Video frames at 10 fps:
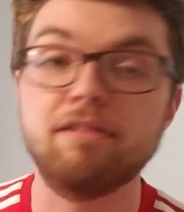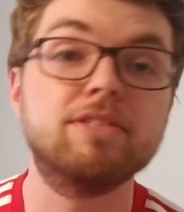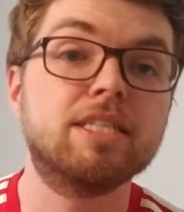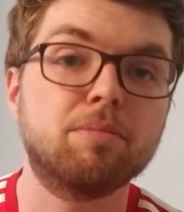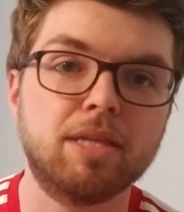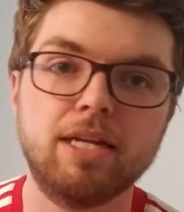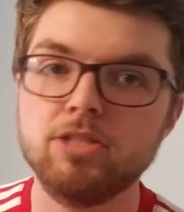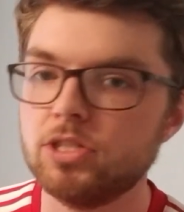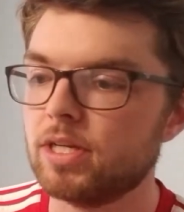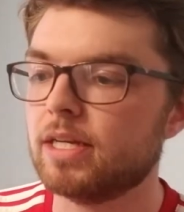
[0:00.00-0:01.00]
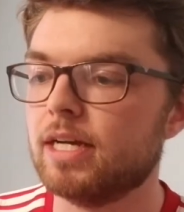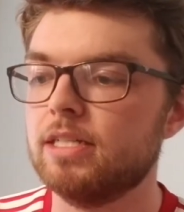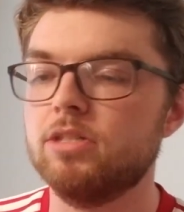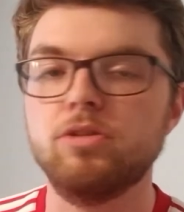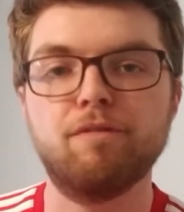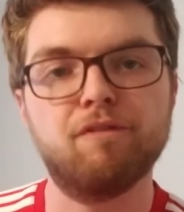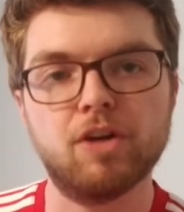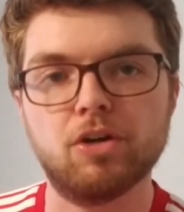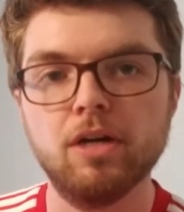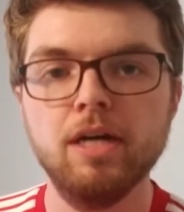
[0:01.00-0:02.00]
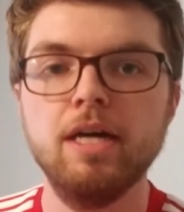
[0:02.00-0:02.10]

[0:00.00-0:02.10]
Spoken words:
of something else you can kind of do to fill